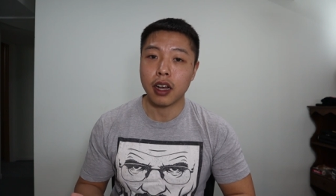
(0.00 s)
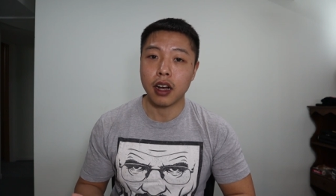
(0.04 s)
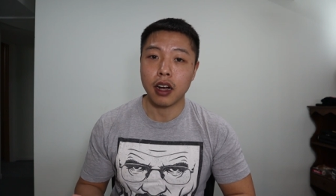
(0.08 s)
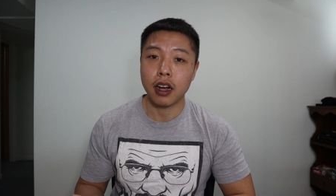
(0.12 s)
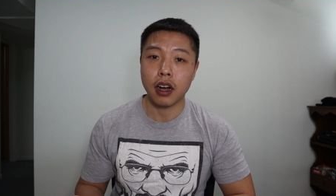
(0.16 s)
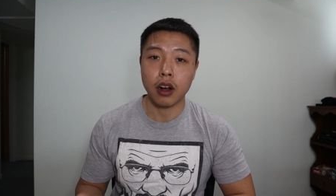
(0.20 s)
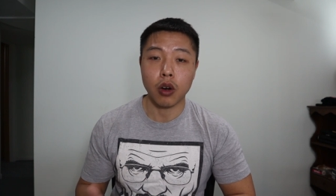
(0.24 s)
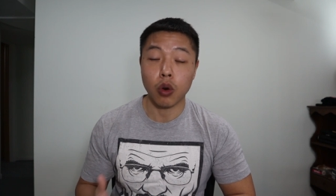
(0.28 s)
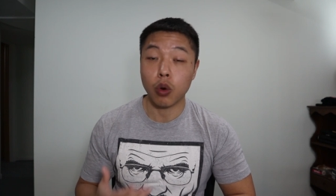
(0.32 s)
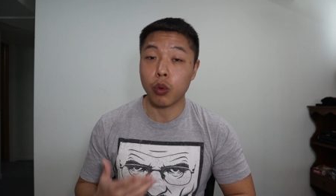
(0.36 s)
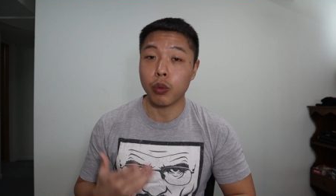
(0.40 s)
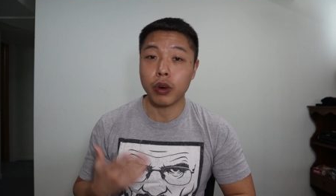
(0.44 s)

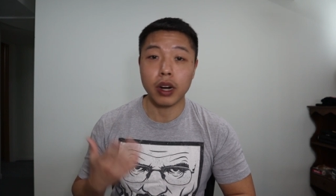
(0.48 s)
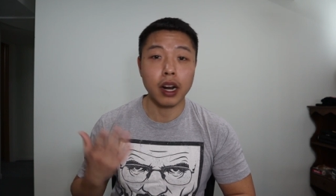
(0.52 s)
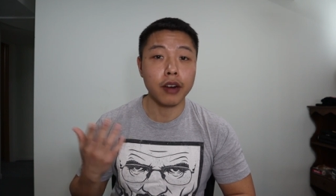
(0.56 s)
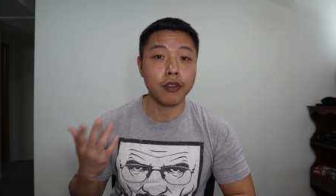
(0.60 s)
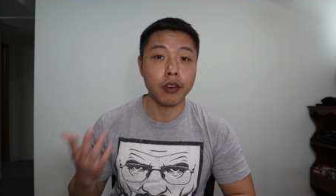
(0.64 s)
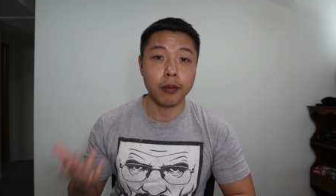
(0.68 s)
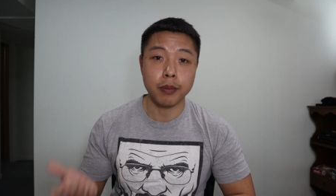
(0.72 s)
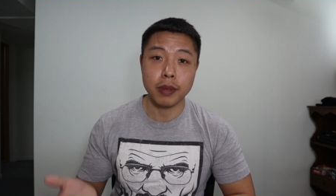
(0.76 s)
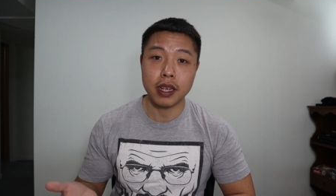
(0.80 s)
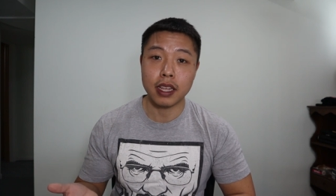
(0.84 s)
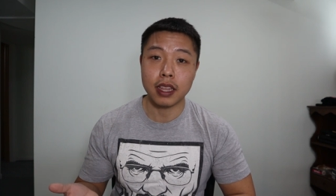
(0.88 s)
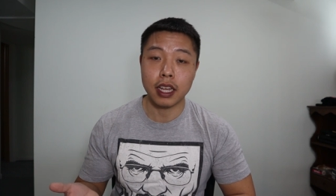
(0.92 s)
uh, or
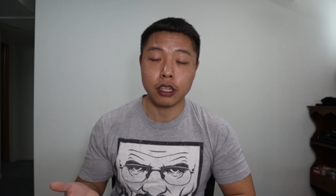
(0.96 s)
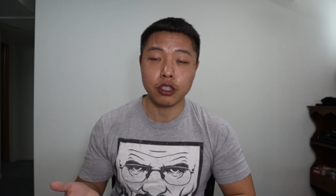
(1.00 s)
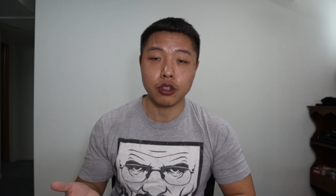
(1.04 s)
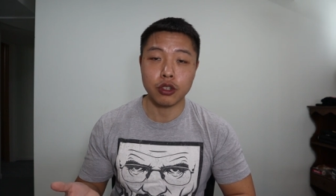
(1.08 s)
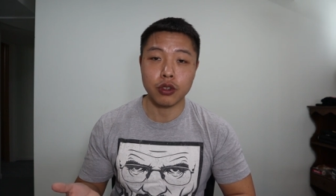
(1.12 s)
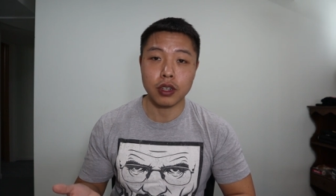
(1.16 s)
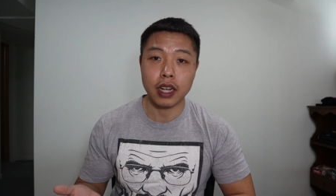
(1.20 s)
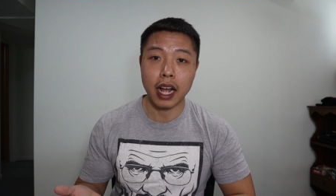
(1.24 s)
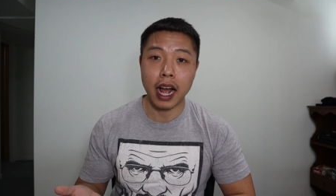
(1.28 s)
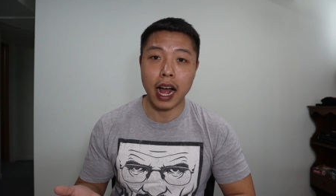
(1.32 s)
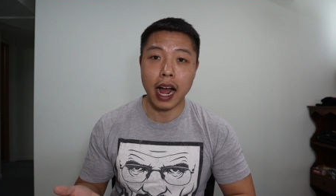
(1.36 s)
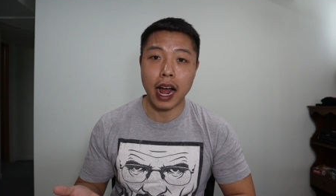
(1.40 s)
whatever meat that
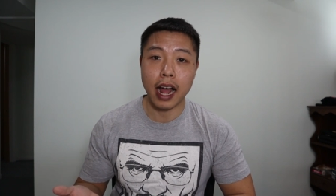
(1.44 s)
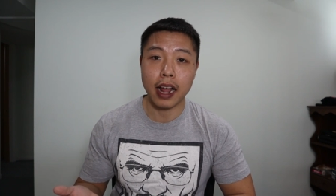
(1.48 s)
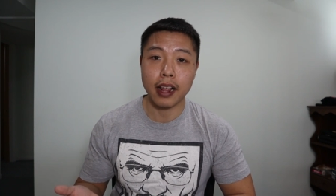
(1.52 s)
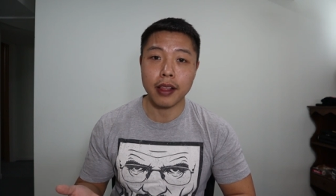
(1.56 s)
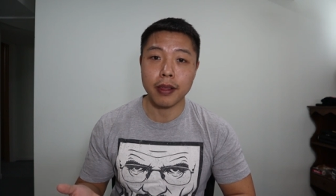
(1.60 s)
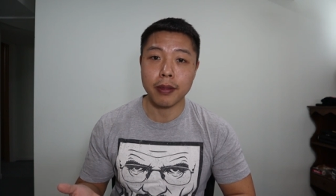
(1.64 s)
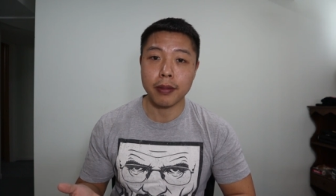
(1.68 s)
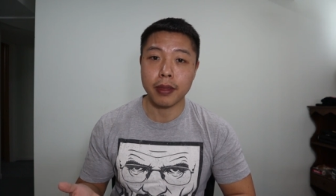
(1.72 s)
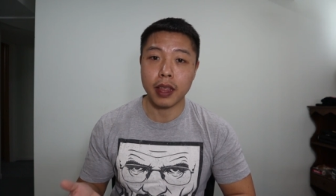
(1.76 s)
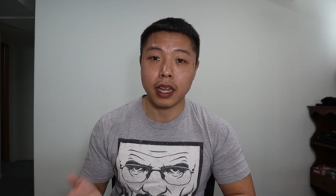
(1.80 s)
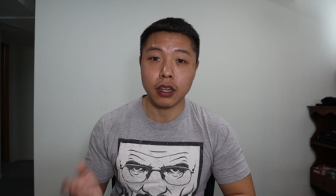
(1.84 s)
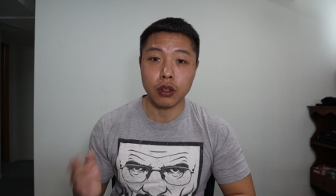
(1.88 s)
you got
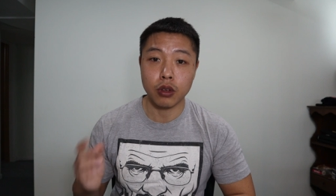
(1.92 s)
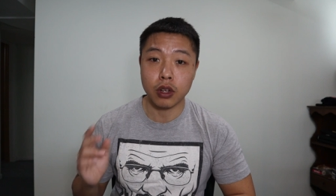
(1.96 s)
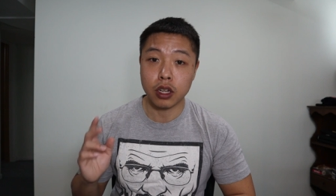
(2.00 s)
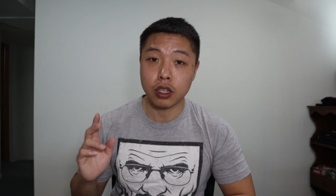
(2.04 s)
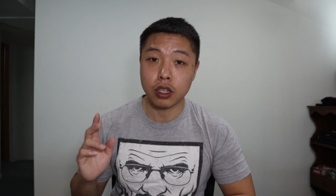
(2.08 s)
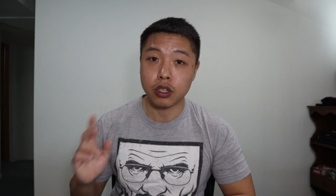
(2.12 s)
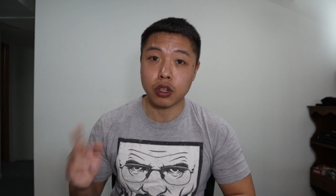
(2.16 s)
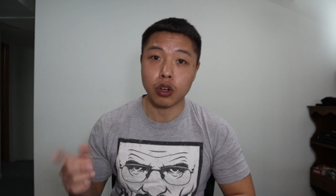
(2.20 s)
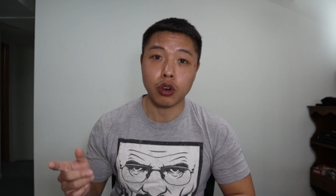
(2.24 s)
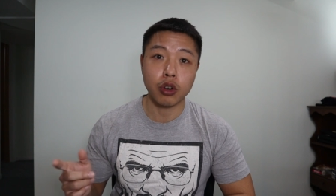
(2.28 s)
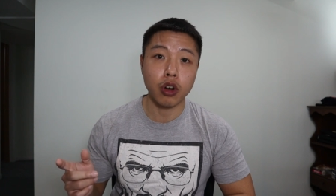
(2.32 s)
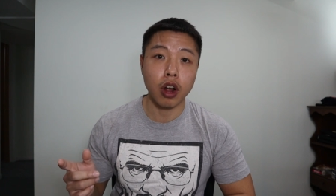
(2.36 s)
then you
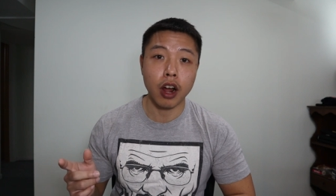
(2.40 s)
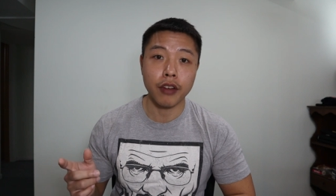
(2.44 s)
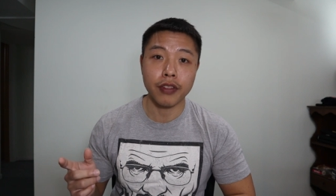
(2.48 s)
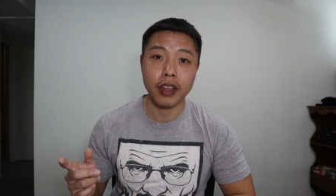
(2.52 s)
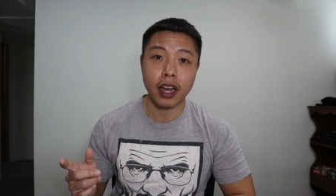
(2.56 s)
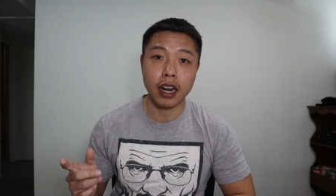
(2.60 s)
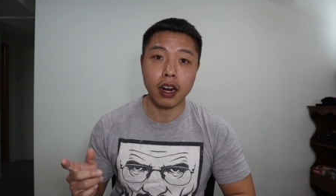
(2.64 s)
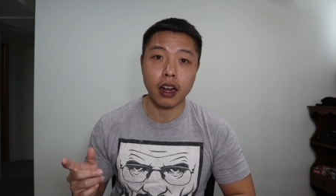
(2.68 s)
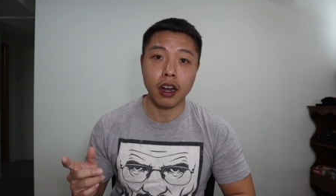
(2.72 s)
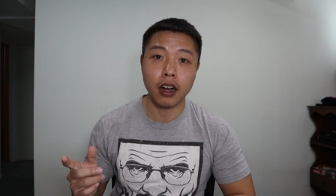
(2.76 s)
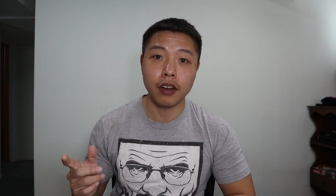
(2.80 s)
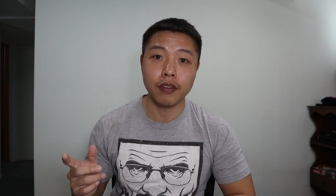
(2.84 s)
can turn off
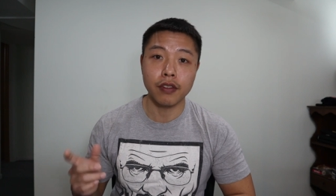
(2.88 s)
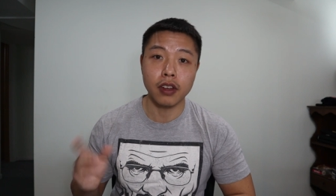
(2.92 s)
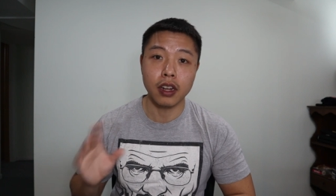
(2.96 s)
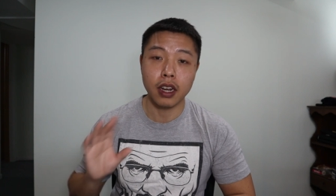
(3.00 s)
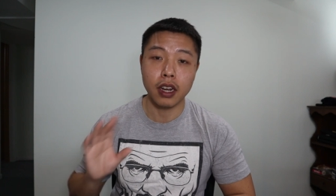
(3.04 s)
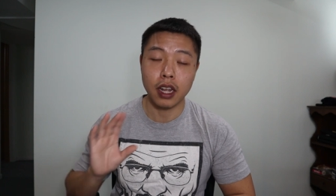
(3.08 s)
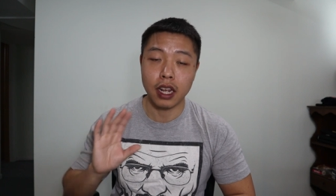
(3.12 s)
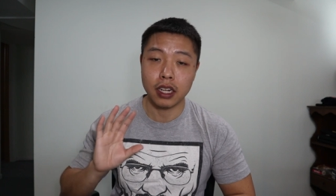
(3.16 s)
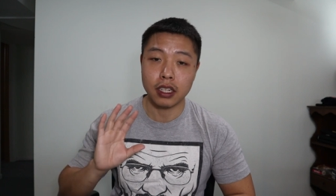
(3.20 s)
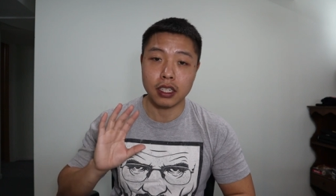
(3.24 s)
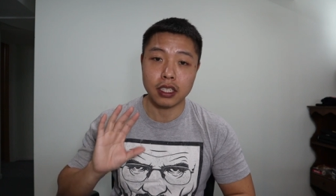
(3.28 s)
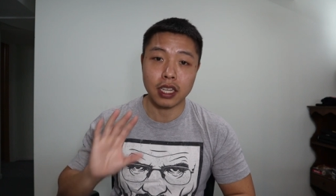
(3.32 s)
that
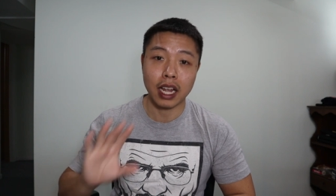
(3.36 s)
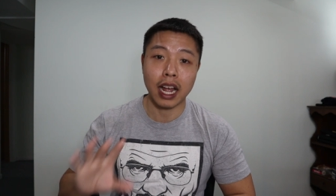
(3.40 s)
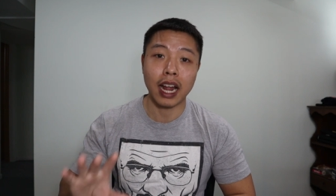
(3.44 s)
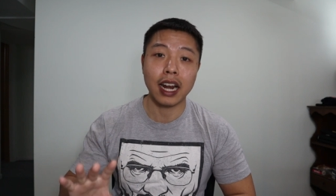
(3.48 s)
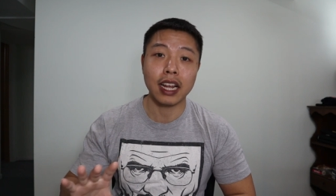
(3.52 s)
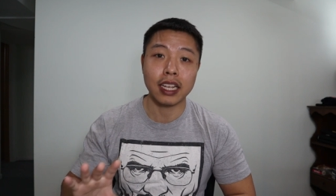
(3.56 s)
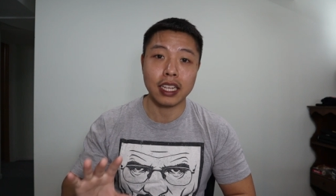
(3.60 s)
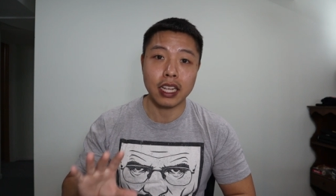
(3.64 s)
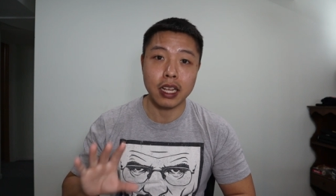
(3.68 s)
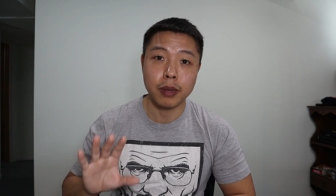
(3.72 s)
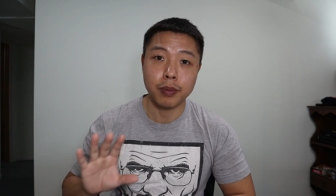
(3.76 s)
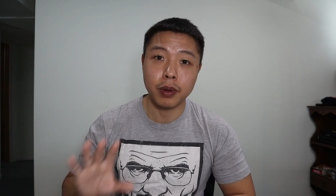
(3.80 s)
oven and just
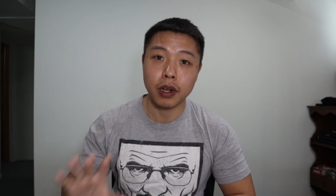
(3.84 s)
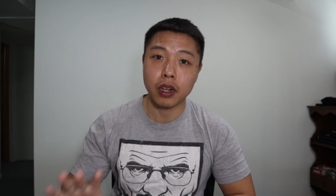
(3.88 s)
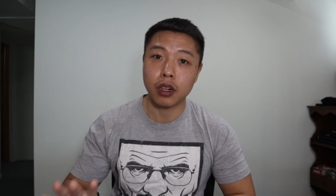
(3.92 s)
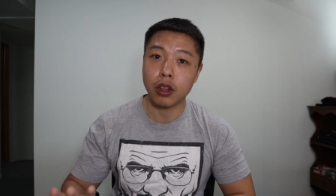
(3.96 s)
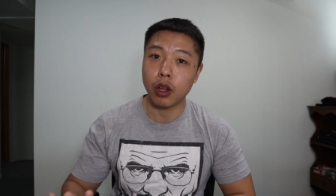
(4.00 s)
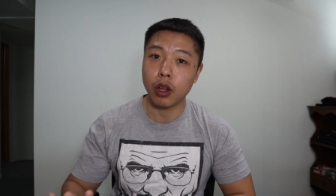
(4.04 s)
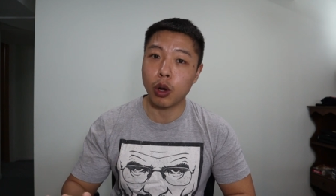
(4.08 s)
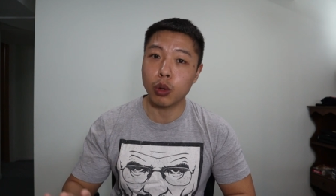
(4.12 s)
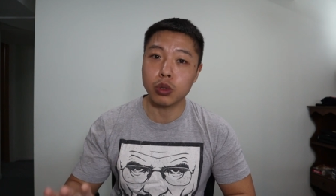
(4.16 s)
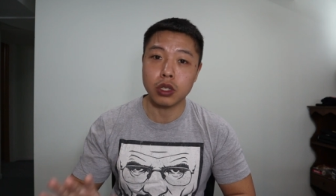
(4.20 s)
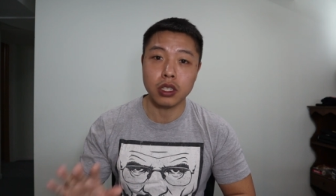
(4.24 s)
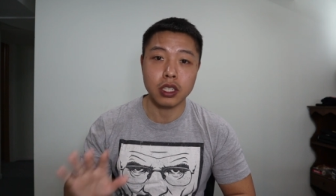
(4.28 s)
kind of keep it
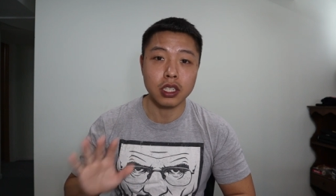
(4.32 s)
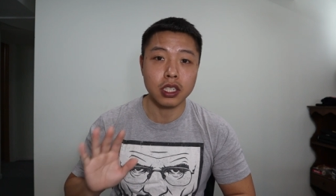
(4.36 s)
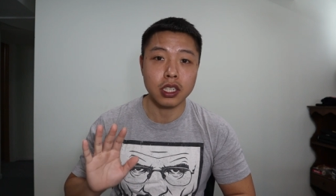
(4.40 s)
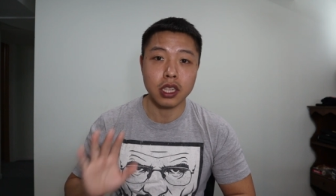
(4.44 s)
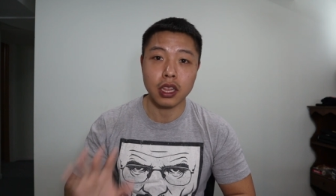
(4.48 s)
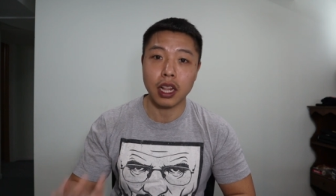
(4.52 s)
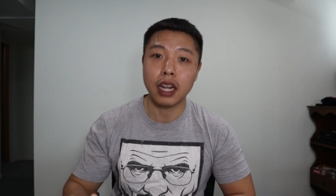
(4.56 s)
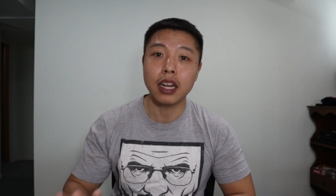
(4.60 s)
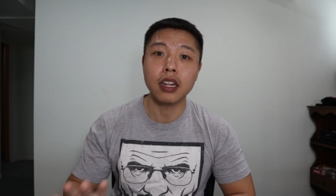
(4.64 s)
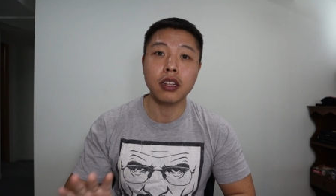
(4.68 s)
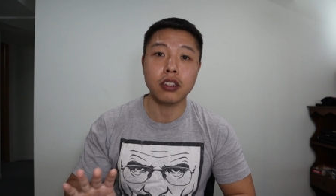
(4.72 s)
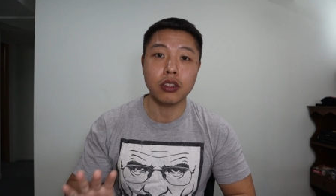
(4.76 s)
closed and
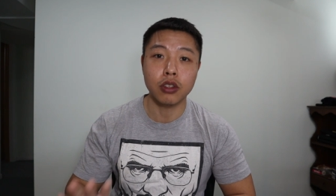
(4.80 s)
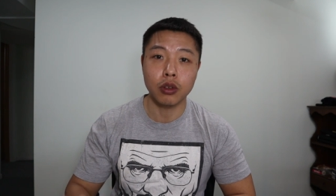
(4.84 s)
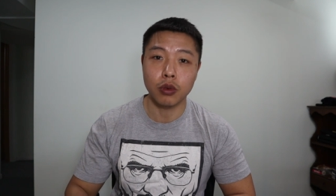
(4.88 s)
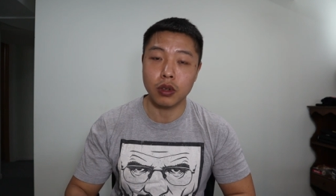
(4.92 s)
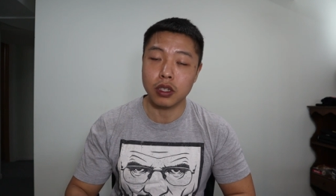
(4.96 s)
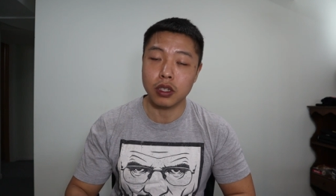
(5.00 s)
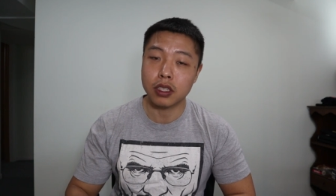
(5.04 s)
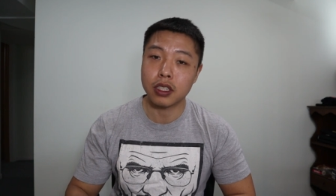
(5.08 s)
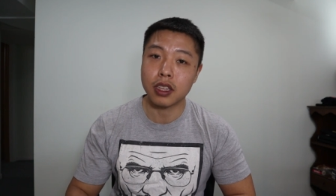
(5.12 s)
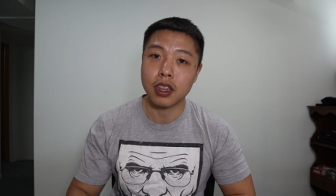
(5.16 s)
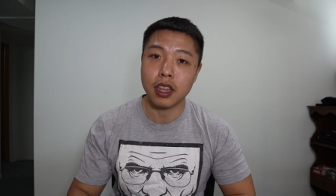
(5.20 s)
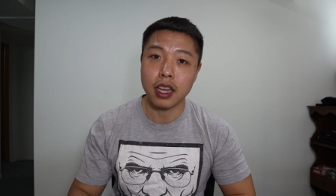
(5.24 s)
just let it do
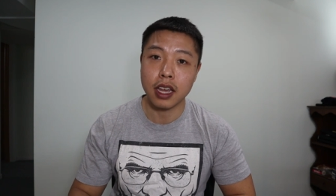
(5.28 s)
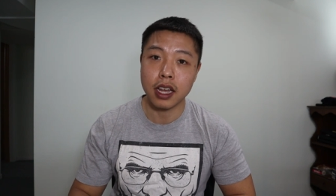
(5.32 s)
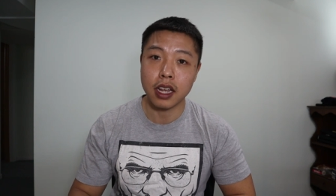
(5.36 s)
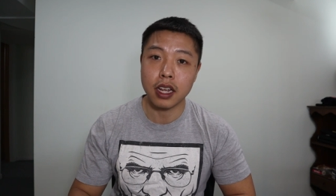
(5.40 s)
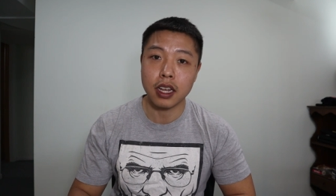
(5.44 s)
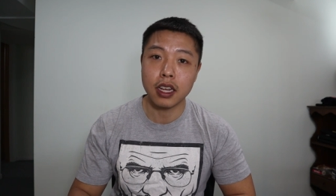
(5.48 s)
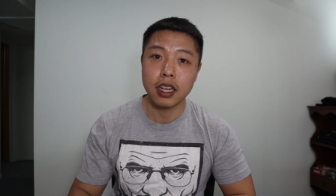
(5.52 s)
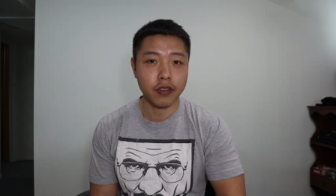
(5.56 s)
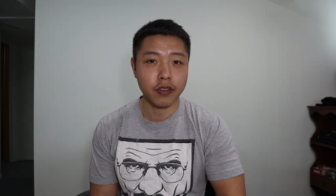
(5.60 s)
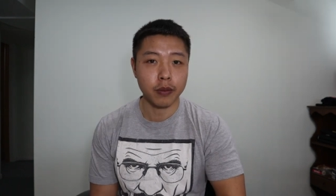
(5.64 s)
its thing